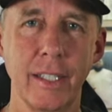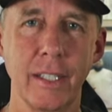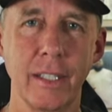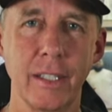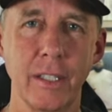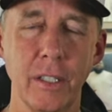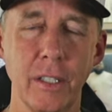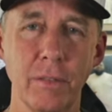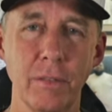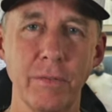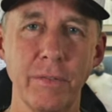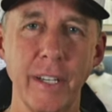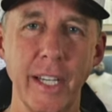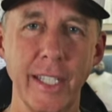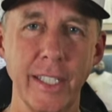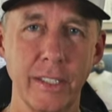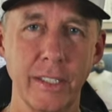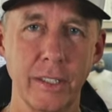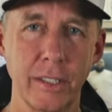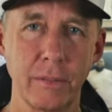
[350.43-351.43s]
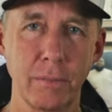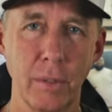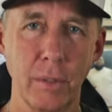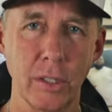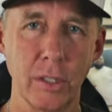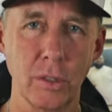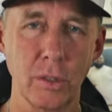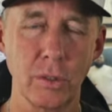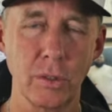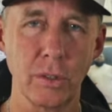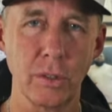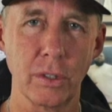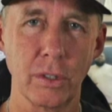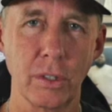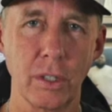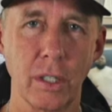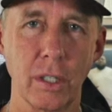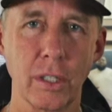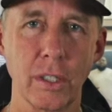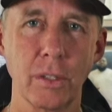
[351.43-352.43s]
Your face muscles
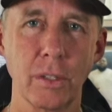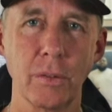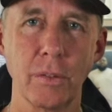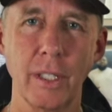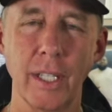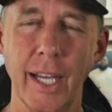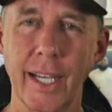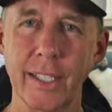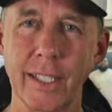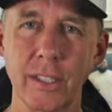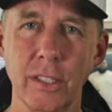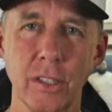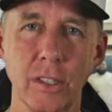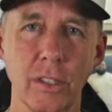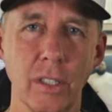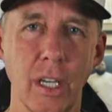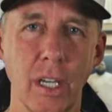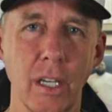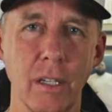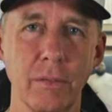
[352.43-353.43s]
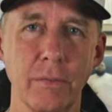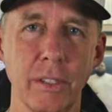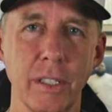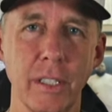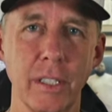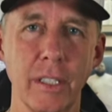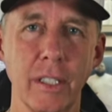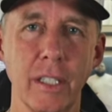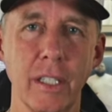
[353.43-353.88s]
start to relax and soften.